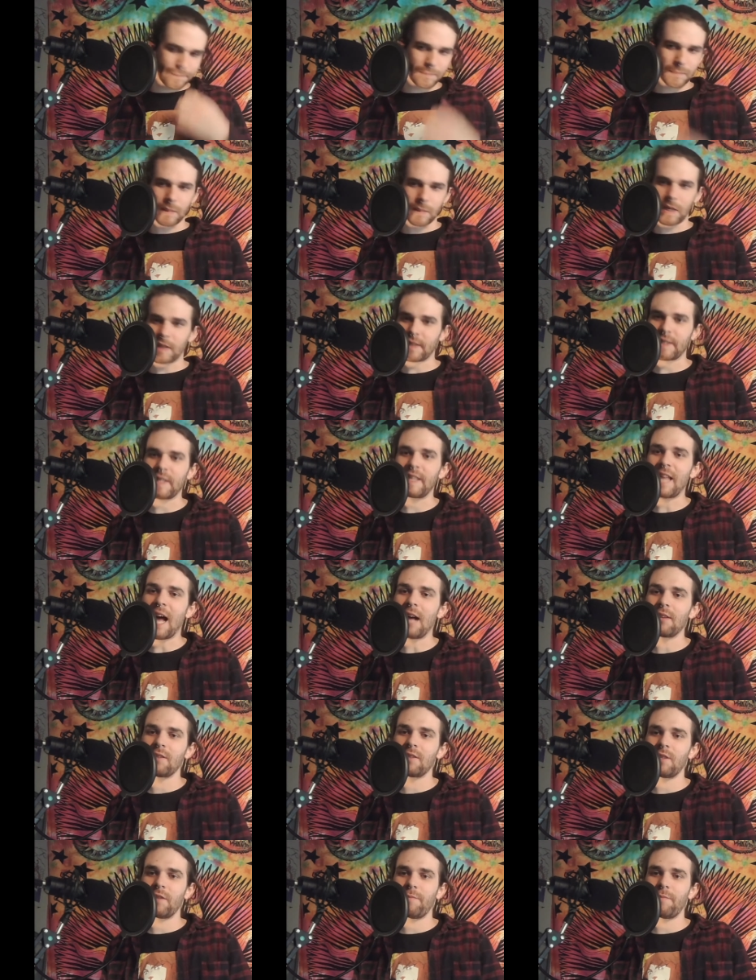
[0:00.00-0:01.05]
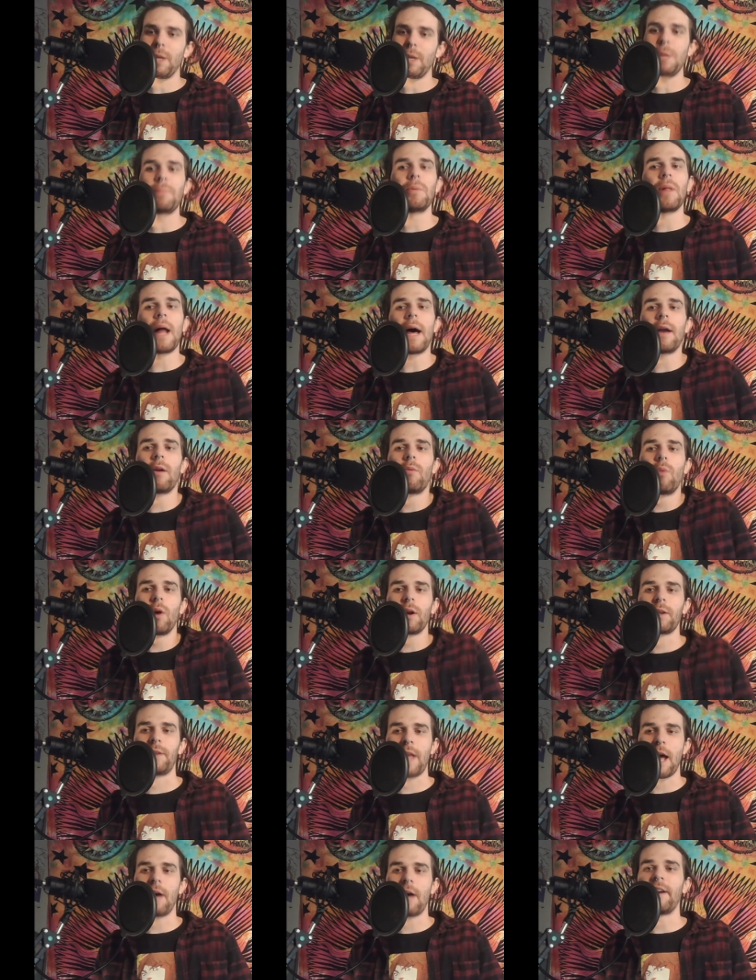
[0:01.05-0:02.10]
And thousands of people out of work
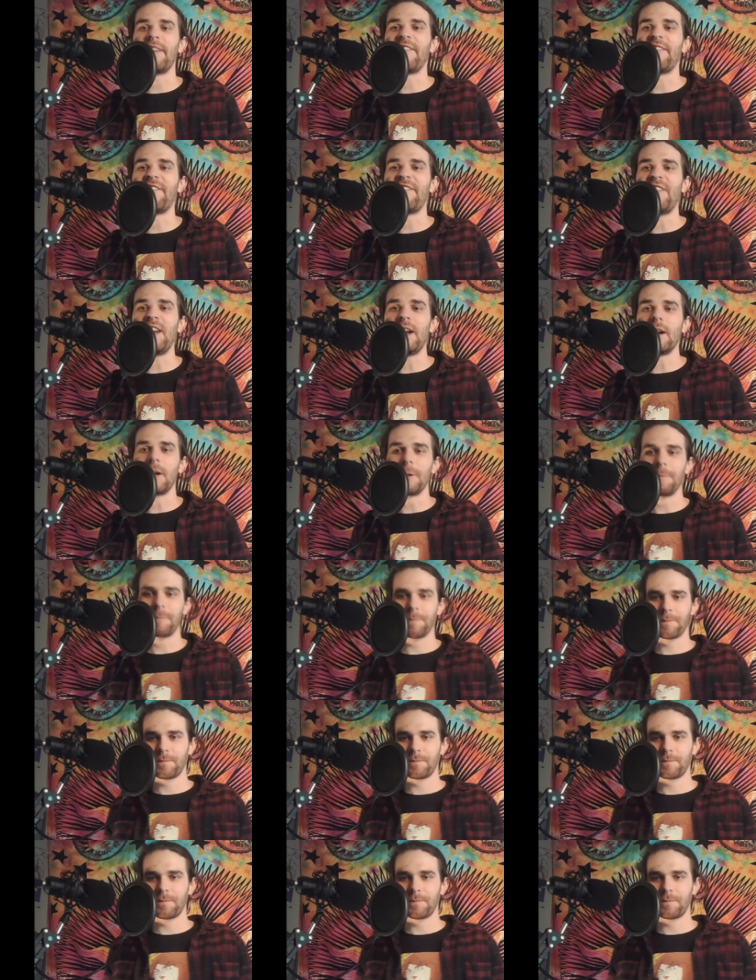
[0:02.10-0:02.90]
now out of fear.